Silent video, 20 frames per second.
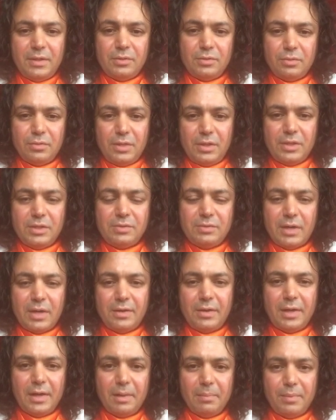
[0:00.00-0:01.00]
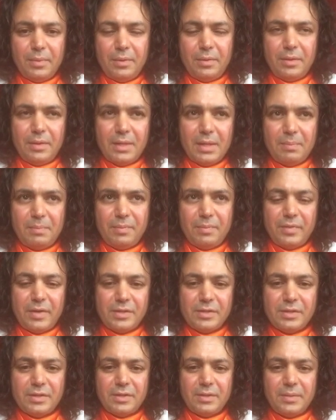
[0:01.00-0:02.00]
So he's trying to help you in that
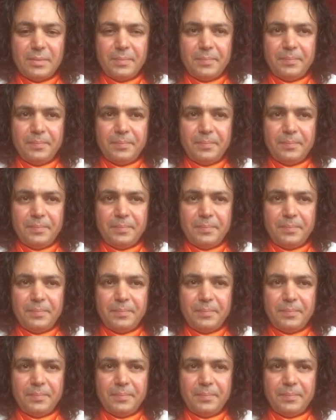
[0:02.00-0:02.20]
profession.